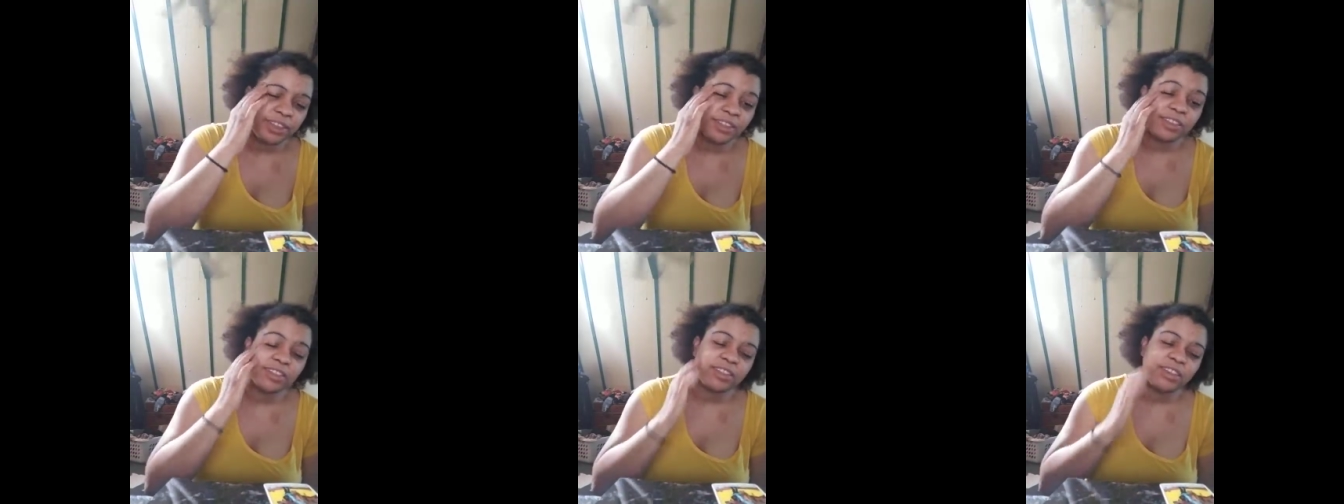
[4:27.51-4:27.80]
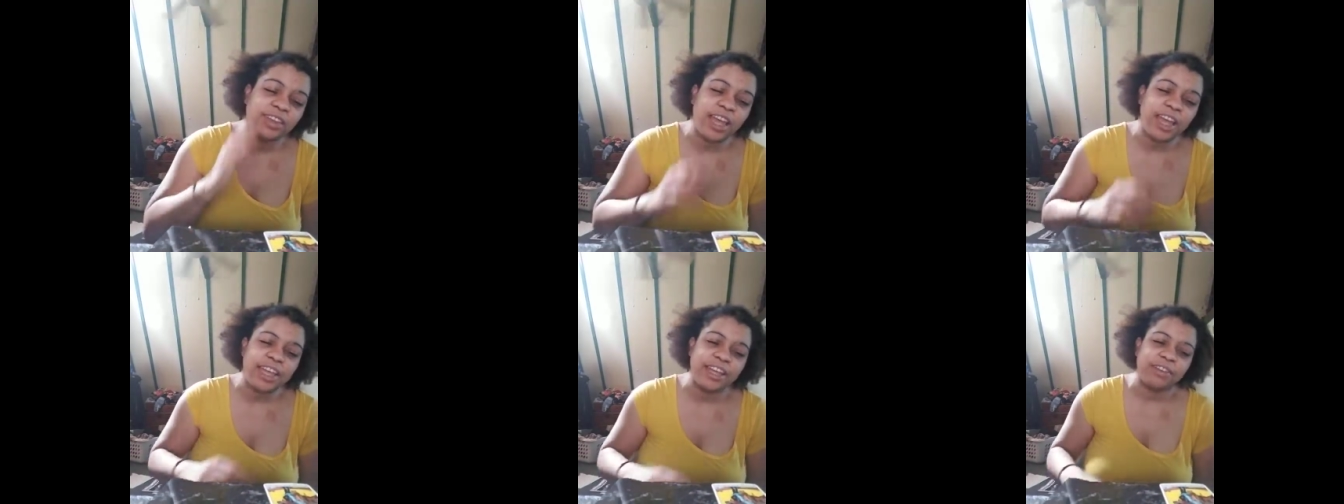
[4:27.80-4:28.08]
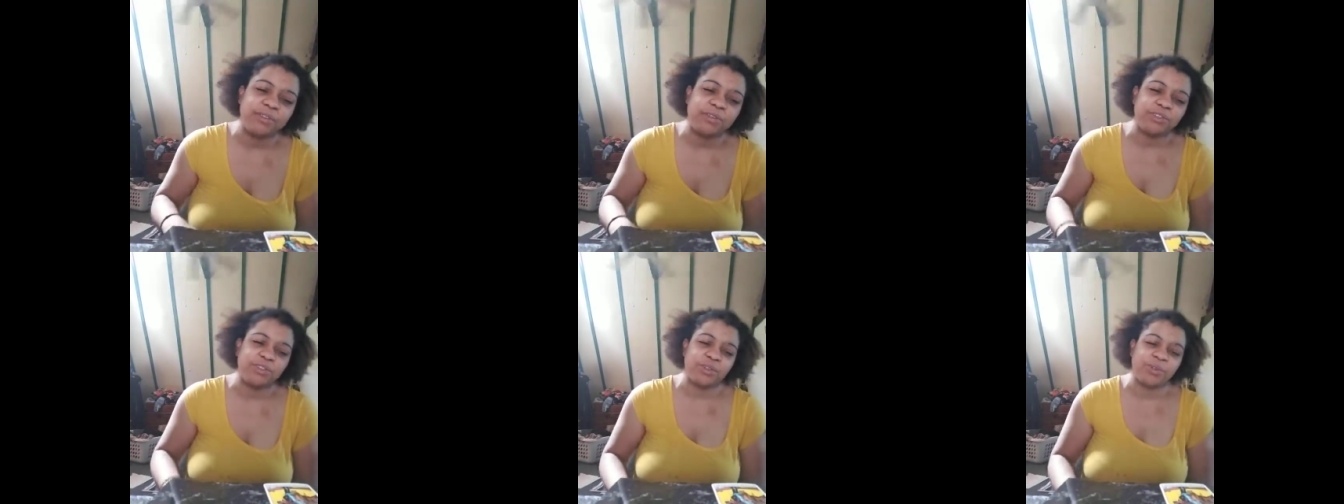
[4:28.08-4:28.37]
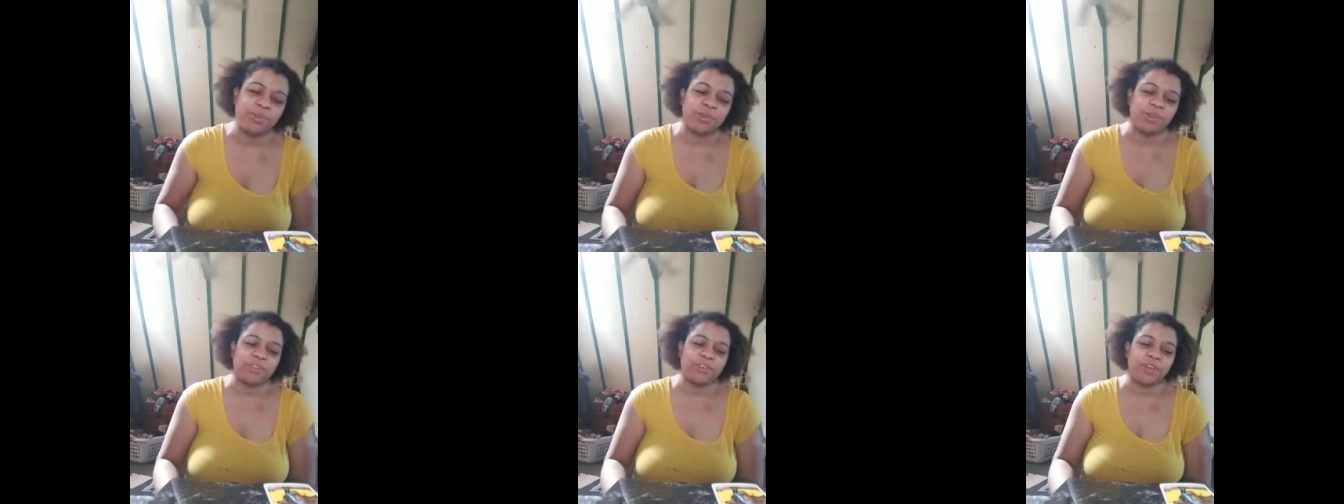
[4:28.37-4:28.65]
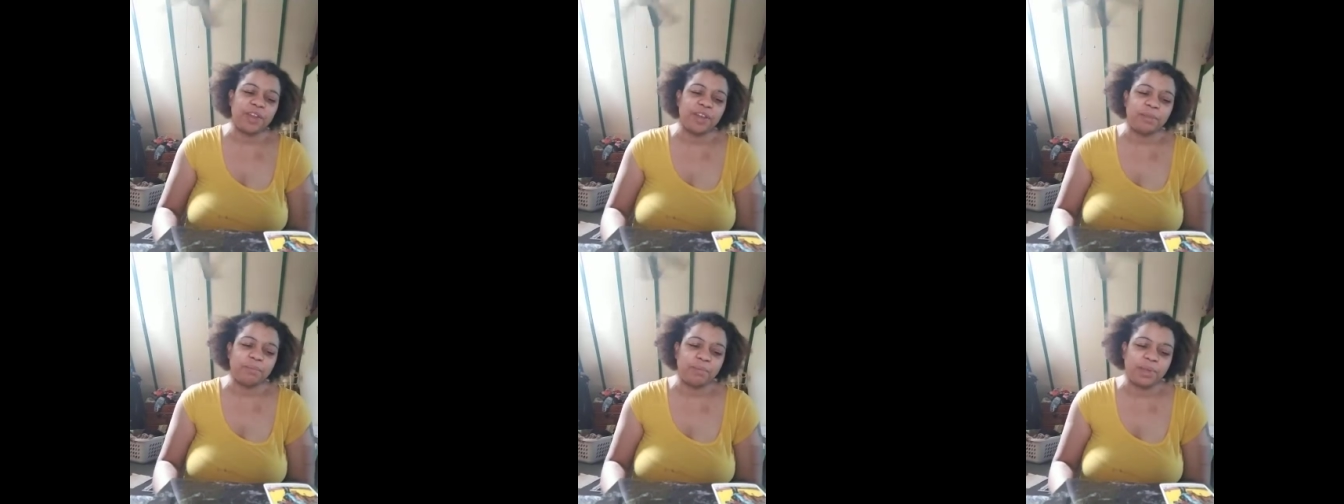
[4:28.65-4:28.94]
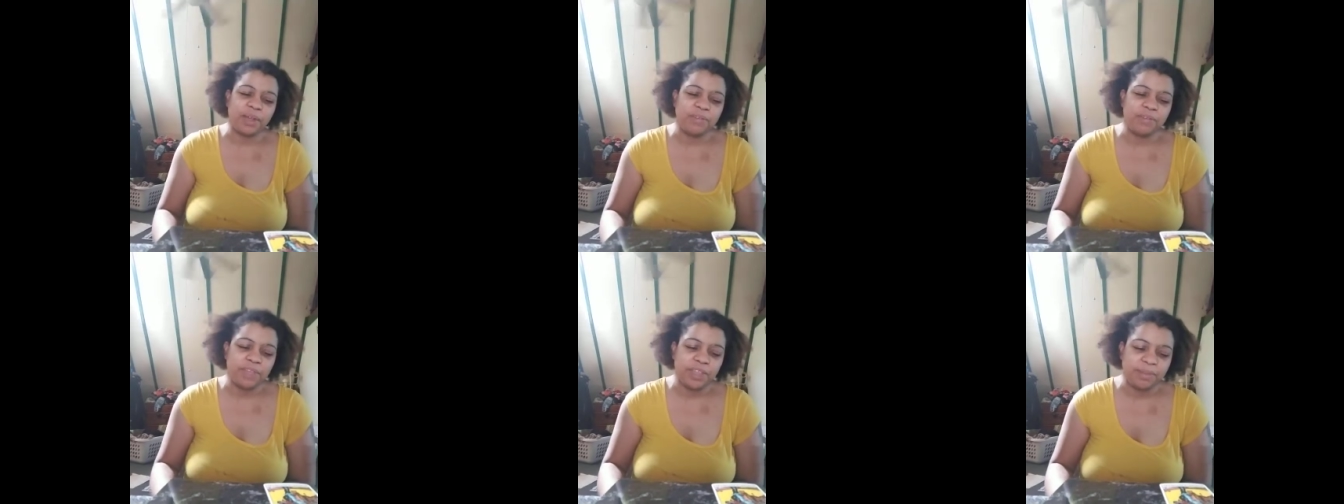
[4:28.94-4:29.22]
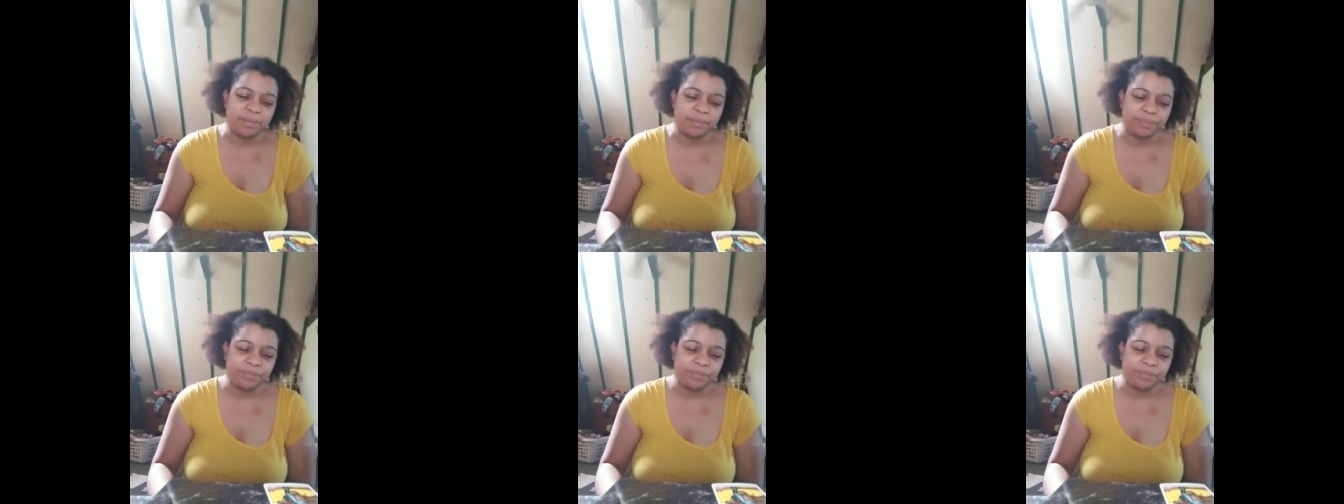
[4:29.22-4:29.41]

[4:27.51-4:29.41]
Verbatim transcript: this Knight of Swords right above it.